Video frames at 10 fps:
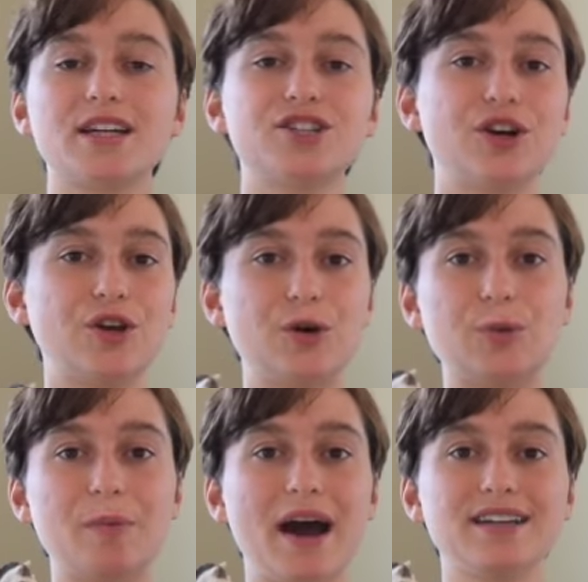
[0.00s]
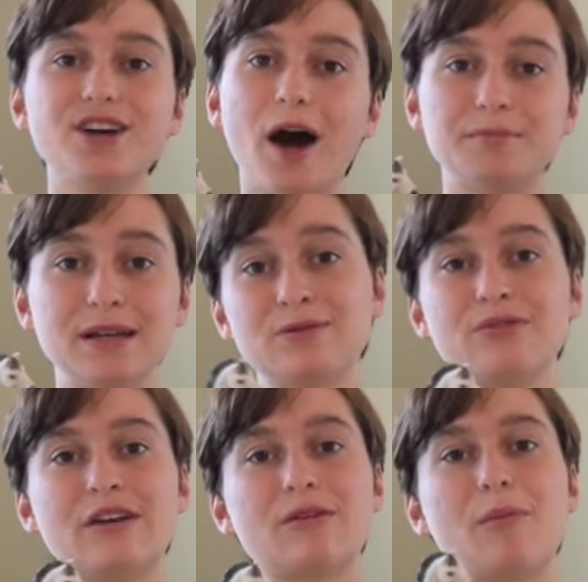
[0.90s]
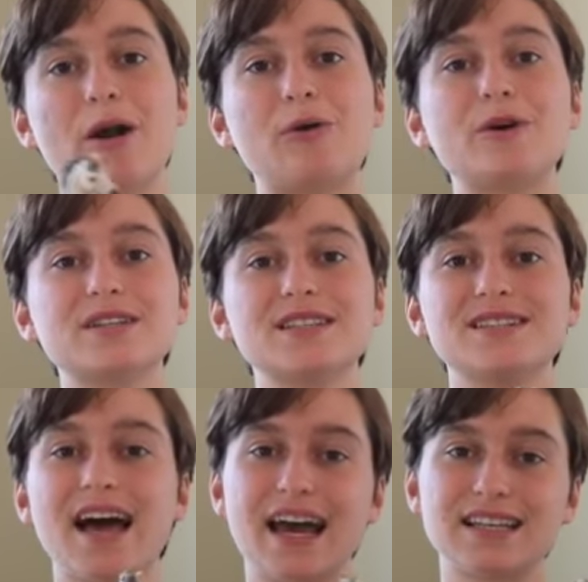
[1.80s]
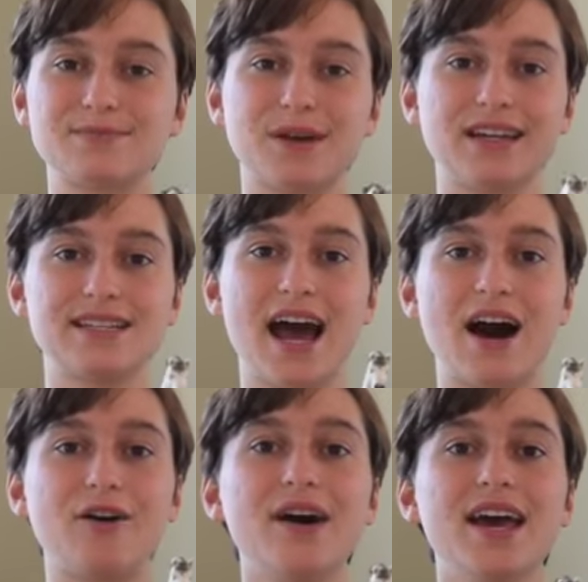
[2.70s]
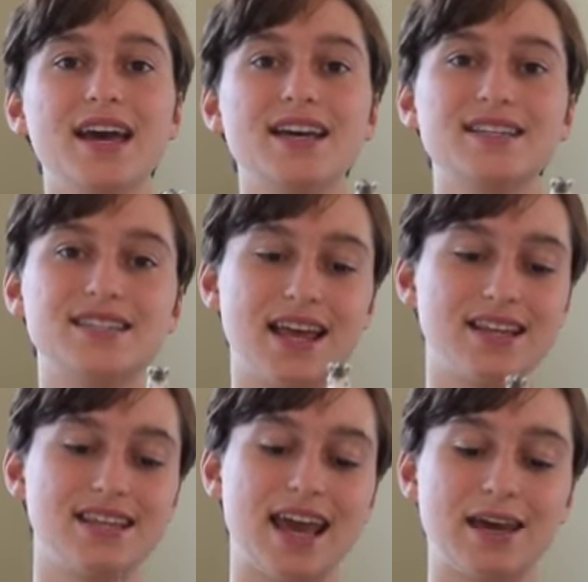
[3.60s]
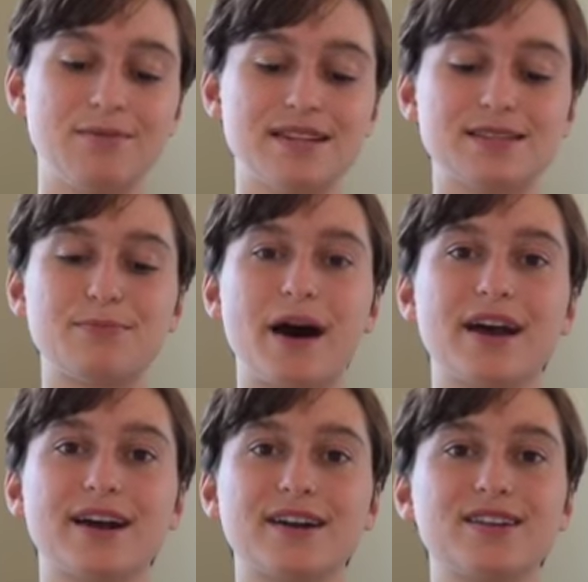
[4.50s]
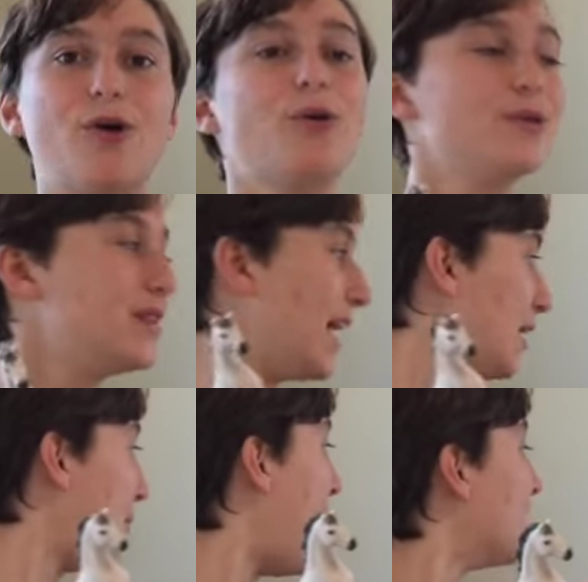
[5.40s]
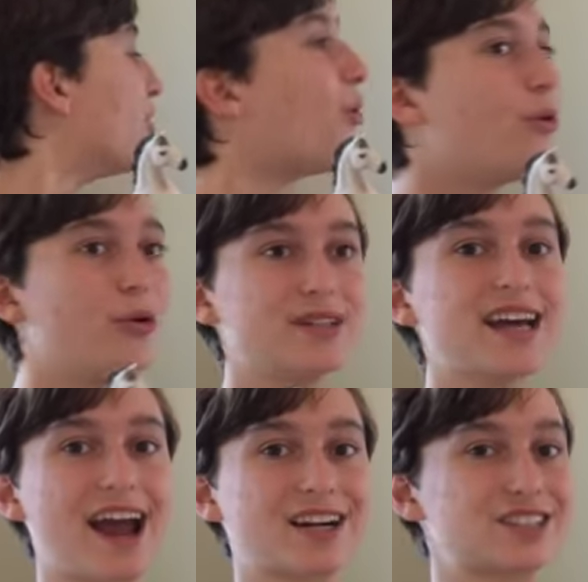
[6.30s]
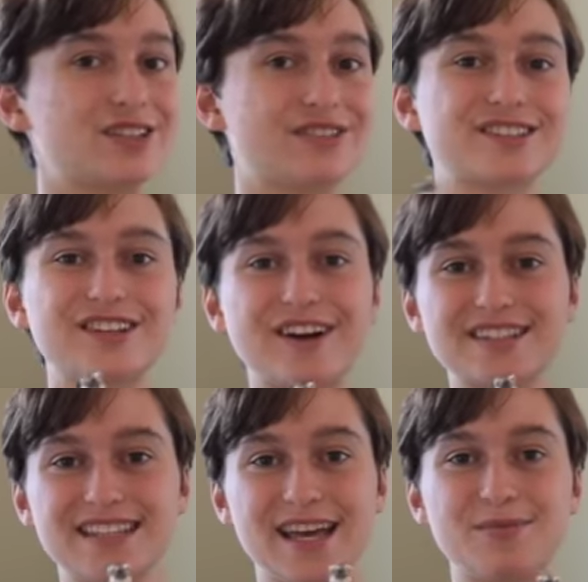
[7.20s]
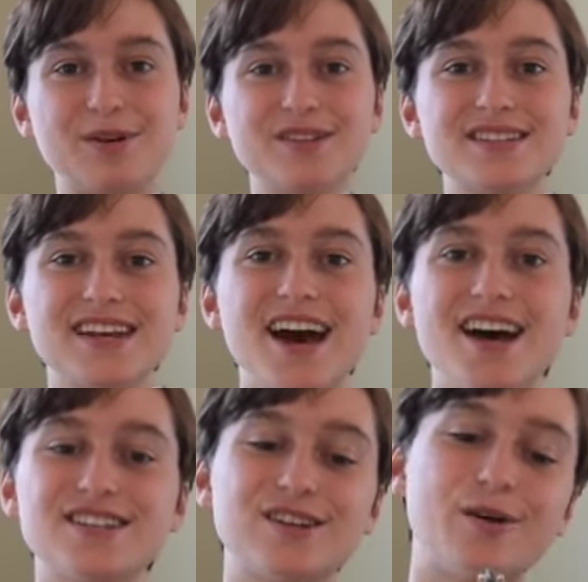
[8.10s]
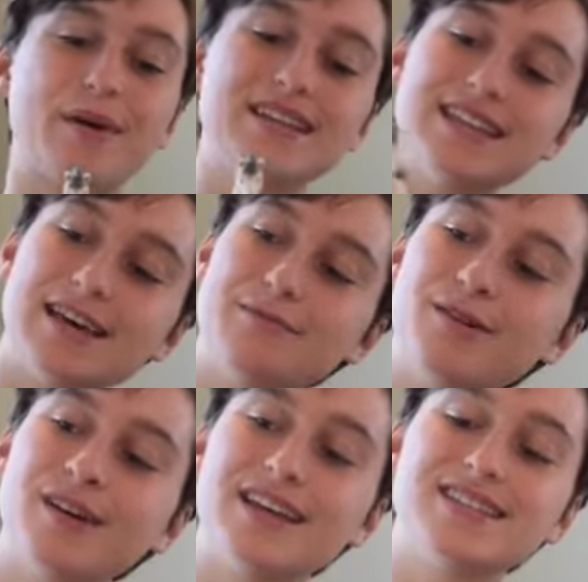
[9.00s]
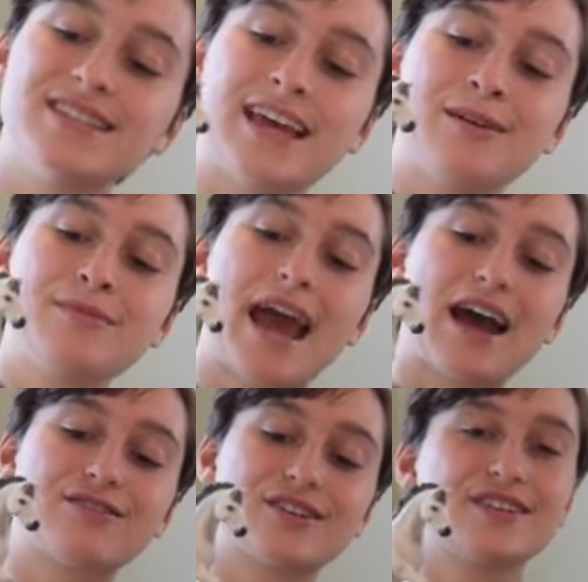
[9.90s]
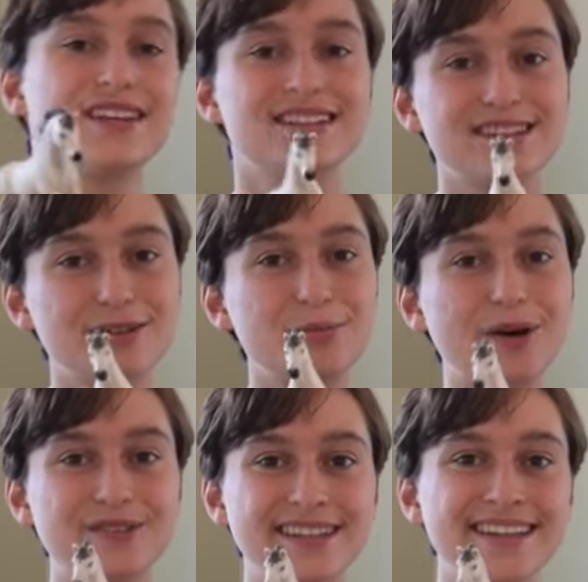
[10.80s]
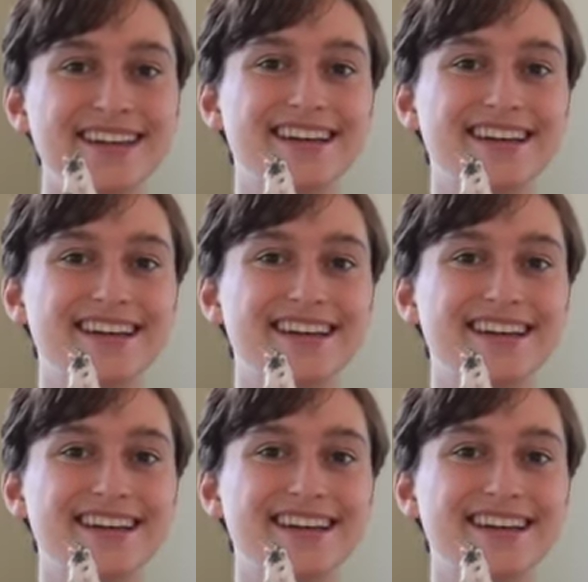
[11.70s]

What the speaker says: show you my top 10 favorite model horses, I explained how his name inspired the whole name and the whole entire Silver Star stables. So my stable is named after this little pony.